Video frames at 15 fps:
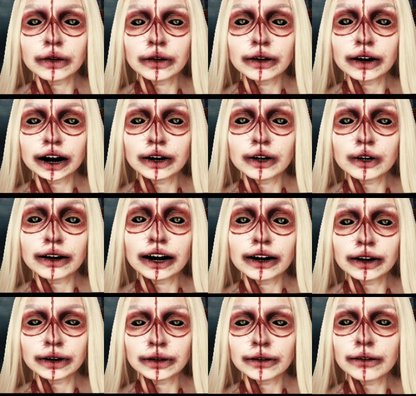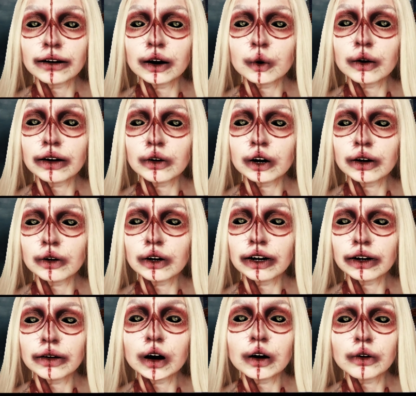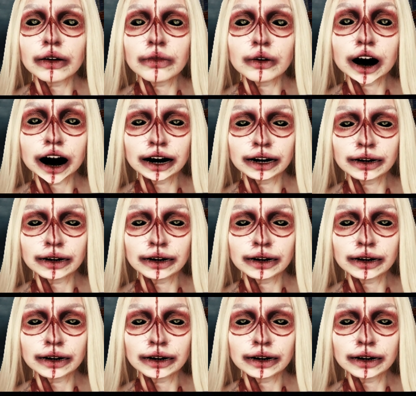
Looking back, I don't think she was talking about the